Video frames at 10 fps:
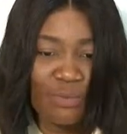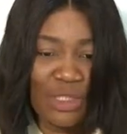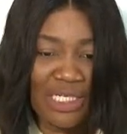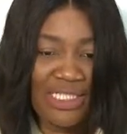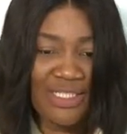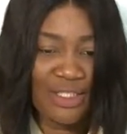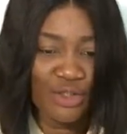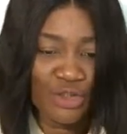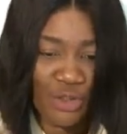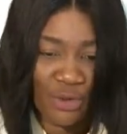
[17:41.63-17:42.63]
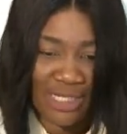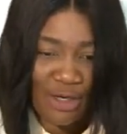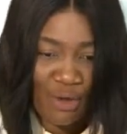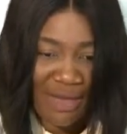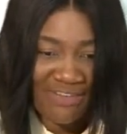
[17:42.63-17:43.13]
quickly done. I
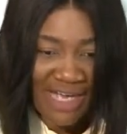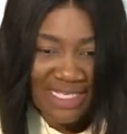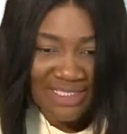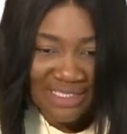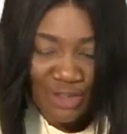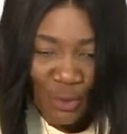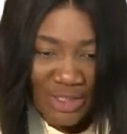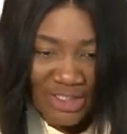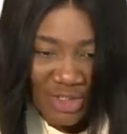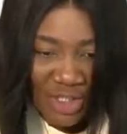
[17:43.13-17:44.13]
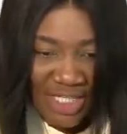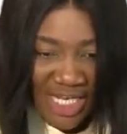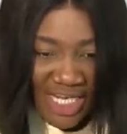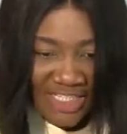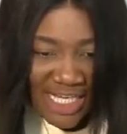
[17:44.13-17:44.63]
hope I've answered your question.
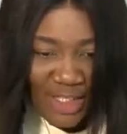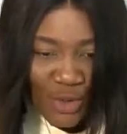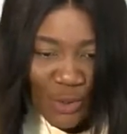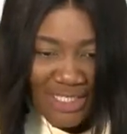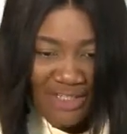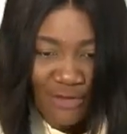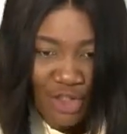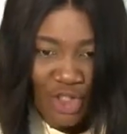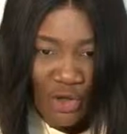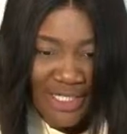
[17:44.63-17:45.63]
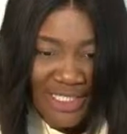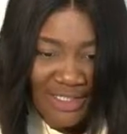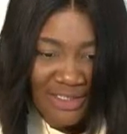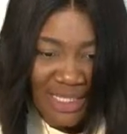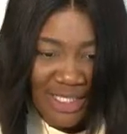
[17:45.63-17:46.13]
Thank you, Wendy, for
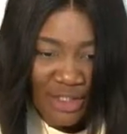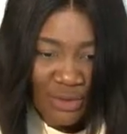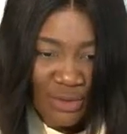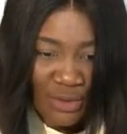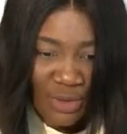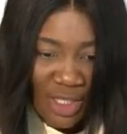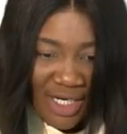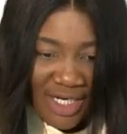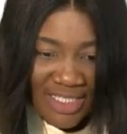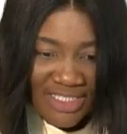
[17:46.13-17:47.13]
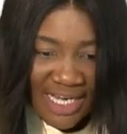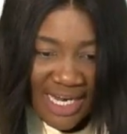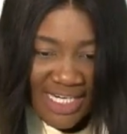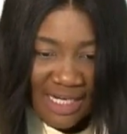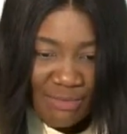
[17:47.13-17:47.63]
joining. Thank you,
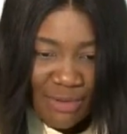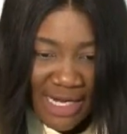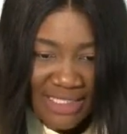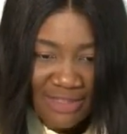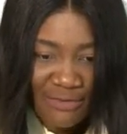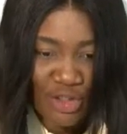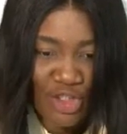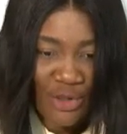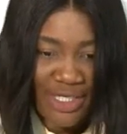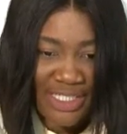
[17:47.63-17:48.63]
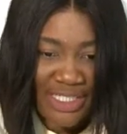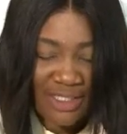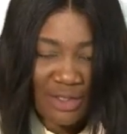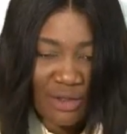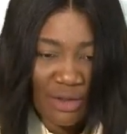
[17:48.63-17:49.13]
Tina Brandy, for
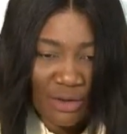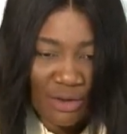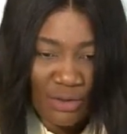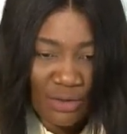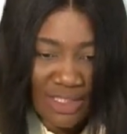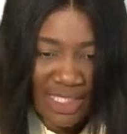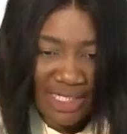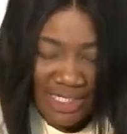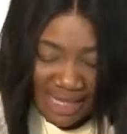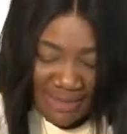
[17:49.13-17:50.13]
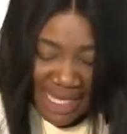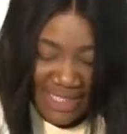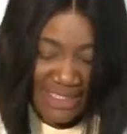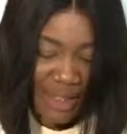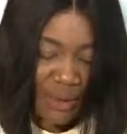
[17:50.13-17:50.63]
joining. Okay, let me
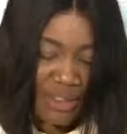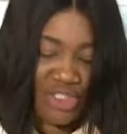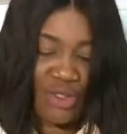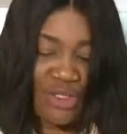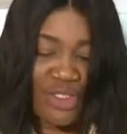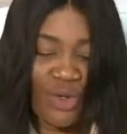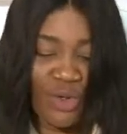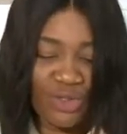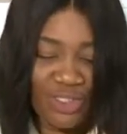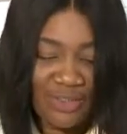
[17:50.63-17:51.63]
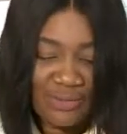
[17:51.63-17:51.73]
answer questions on